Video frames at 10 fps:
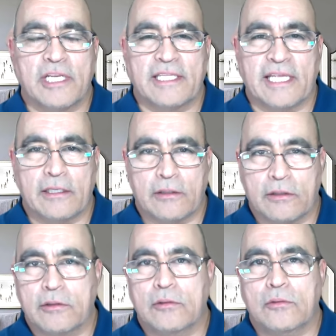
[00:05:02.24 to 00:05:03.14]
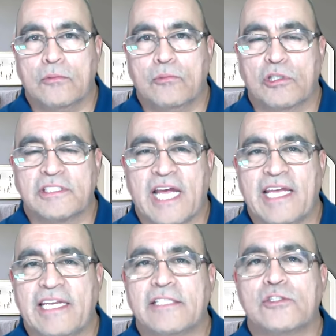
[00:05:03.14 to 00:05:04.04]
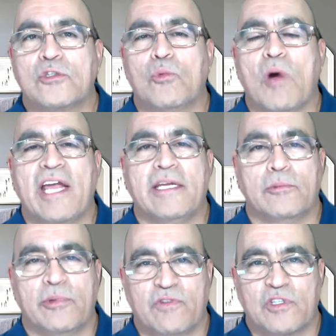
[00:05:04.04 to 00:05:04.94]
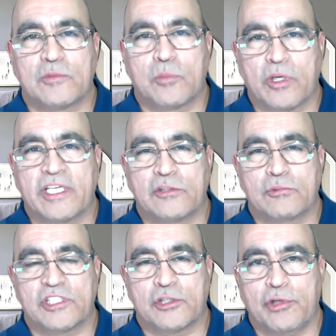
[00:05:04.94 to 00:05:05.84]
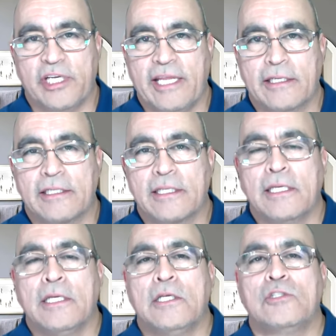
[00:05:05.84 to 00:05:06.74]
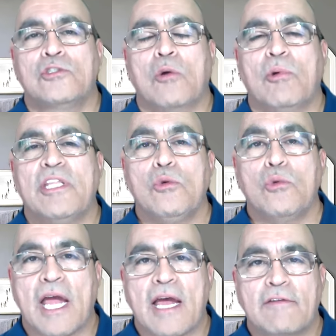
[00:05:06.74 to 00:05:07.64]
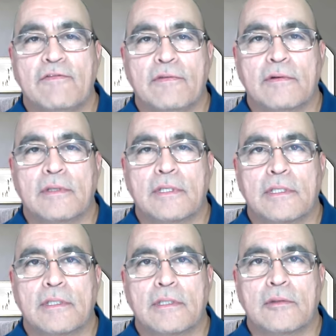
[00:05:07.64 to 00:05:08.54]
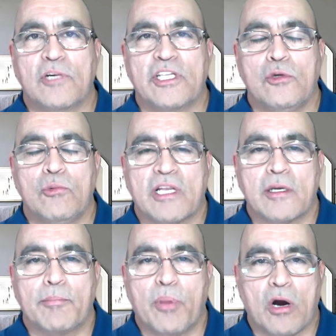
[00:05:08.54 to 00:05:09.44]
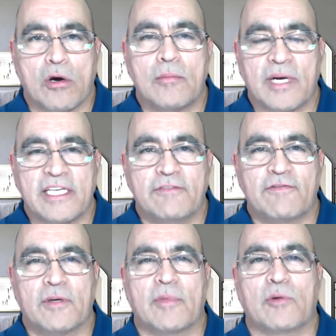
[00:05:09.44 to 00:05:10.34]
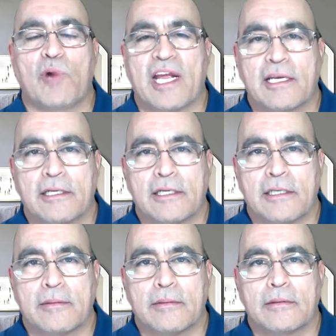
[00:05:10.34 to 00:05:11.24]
and then will tie it into why a reverse mortgage was created. So when you want to borrow money from a regular